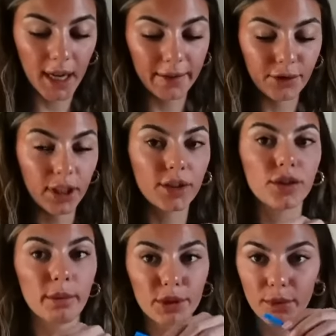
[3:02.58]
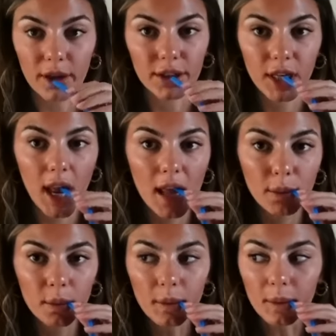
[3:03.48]
I've drank so much water today
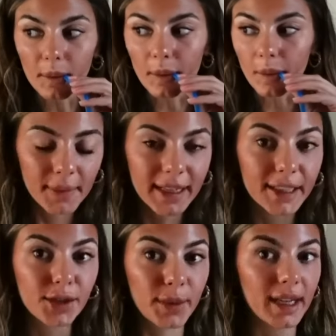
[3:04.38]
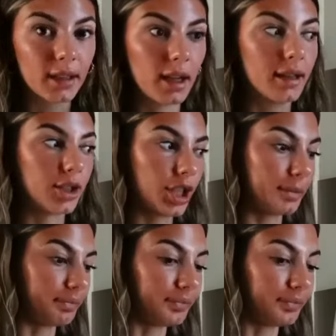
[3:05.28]
and I sweat a lot at the gym.